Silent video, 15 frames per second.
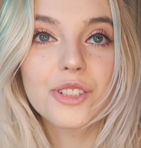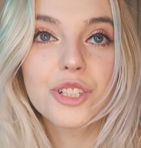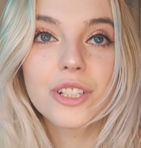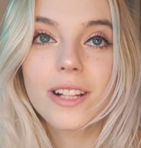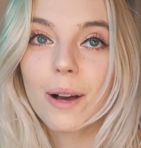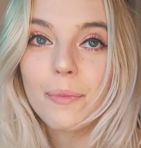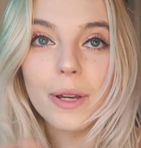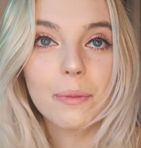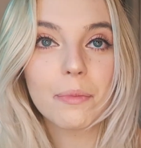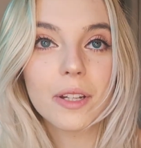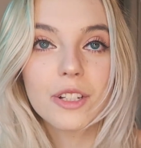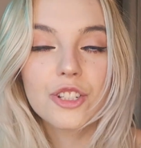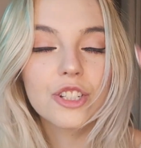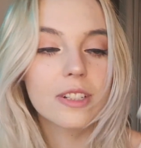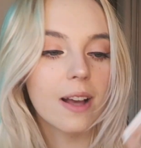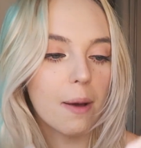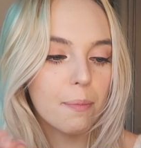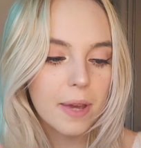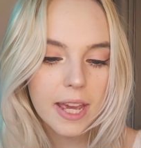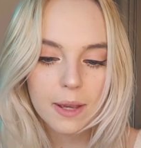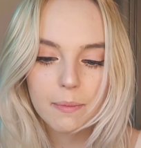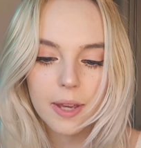She's got pigment. She's got
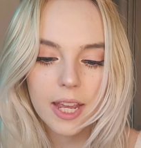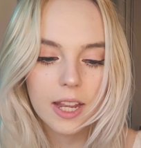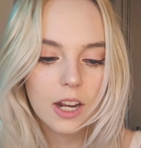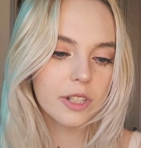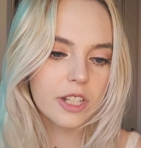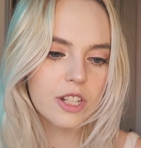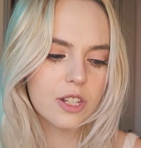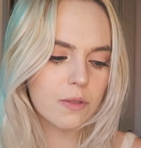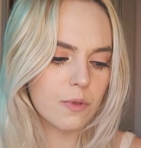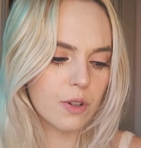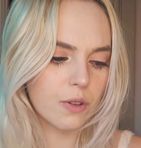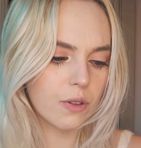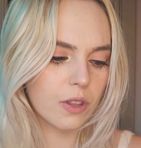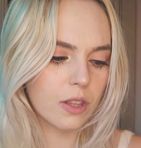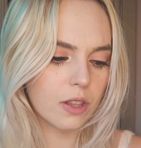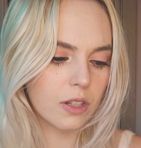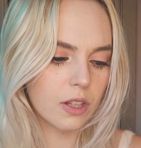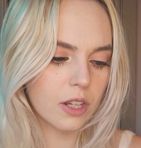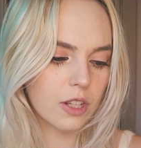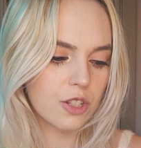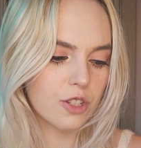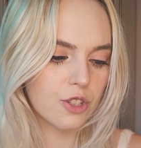pigment. Really smooth, but
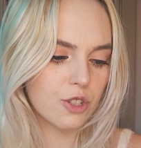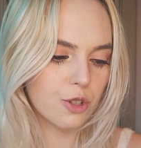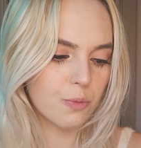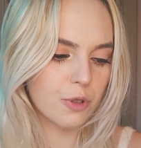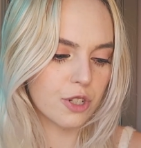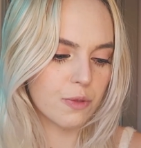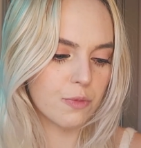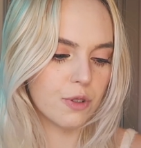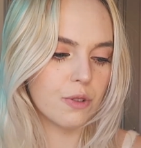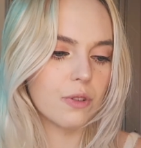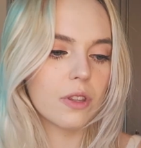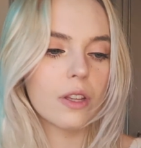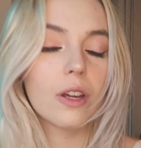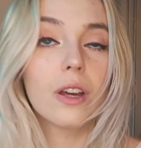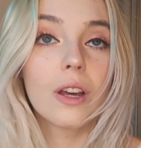like super smooth.